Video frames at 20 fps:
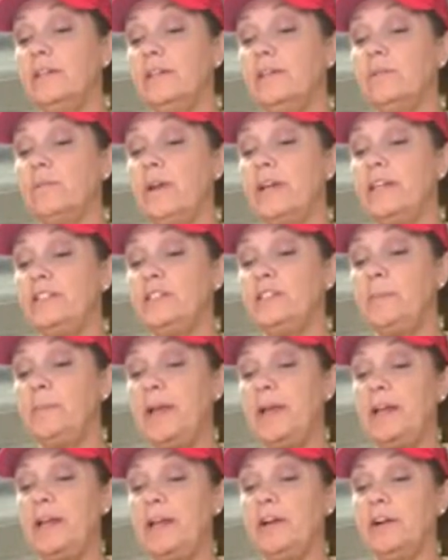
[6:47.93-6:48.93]
raised
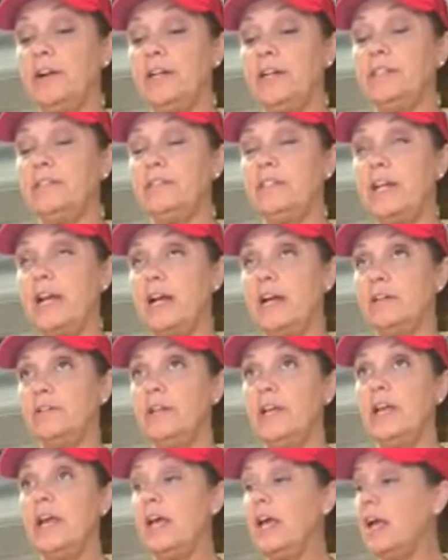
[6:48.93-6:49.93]
paint areas down.
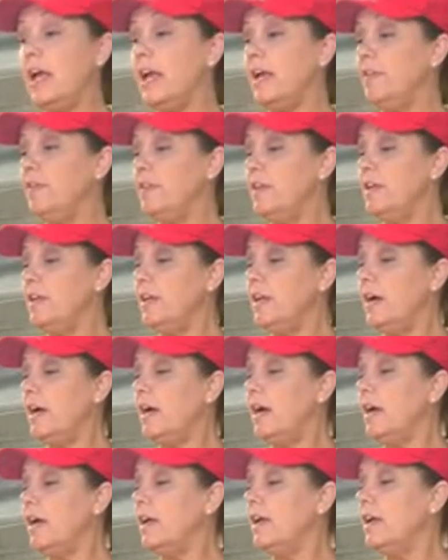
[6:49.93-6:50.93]
And then
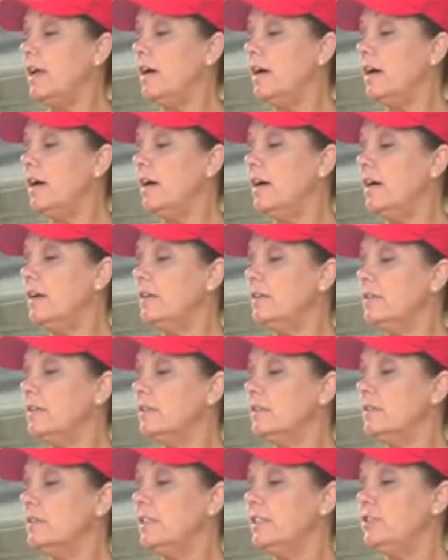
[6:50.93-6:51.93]
I
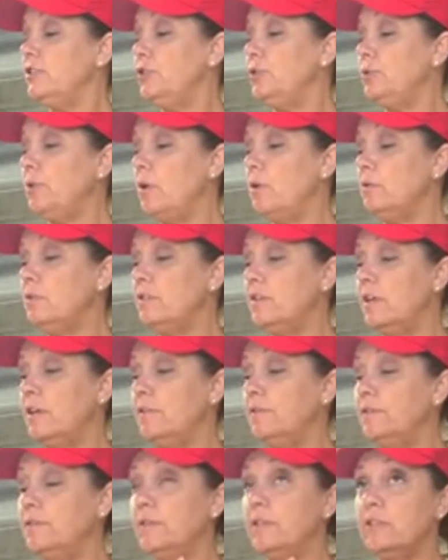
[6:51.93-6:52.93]
did 2 coats
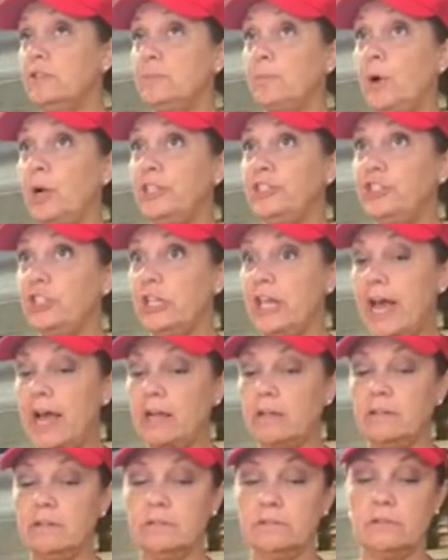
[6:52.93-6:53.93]
of spray
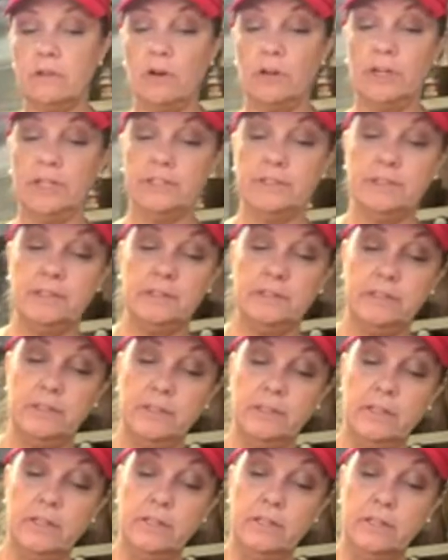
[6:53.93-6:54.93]
shellac on it.
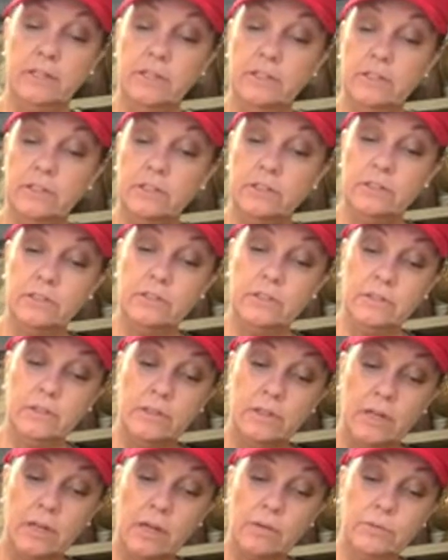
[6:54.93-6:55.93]

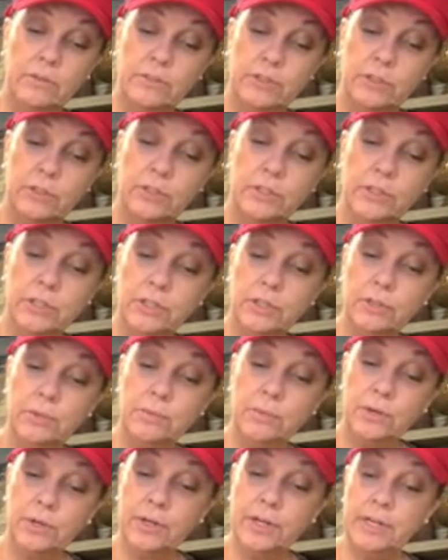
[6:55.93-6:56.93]
I was a little
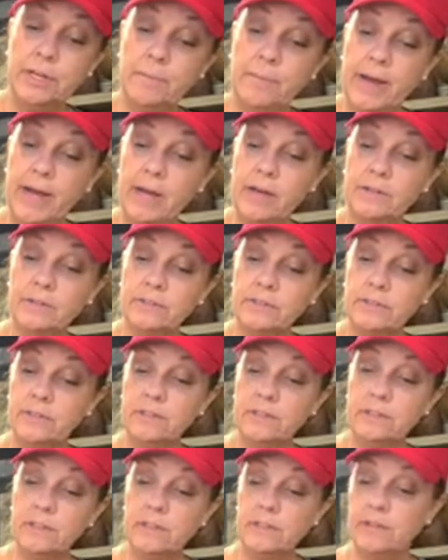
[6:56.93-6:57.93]
worried about
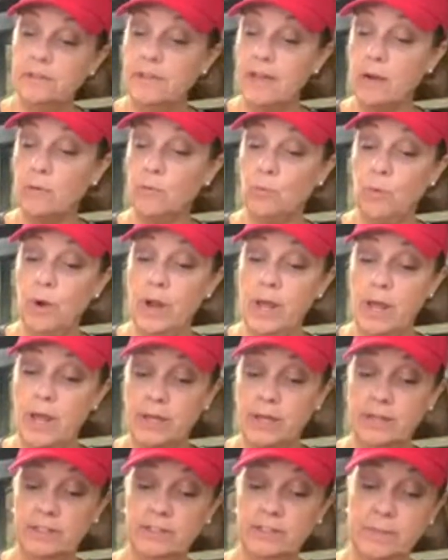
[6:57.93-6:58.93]
that
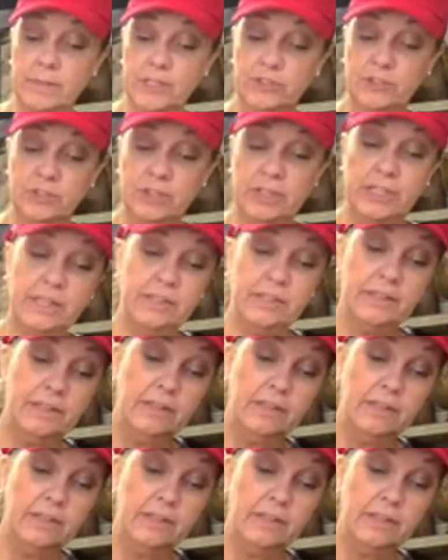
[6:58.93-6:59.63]
red, especially